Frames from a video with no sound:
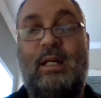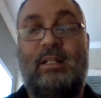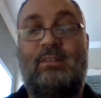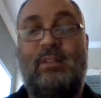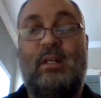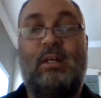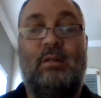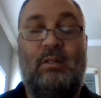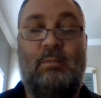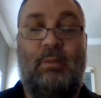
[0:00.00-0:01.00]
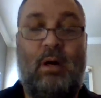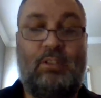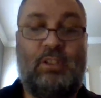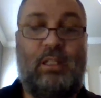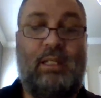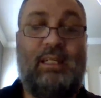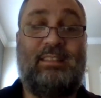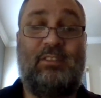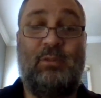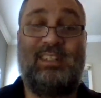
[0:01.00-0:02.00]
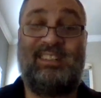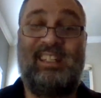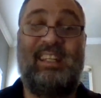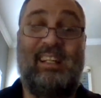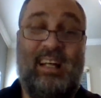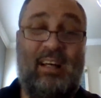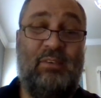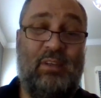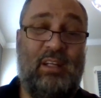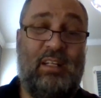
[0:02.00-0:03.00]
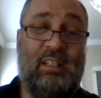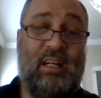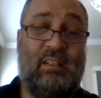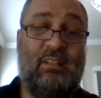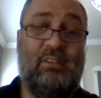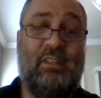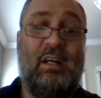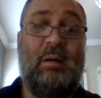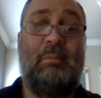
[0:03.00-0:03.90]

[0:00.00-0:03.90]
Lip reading: It's to extend the life of the conductors,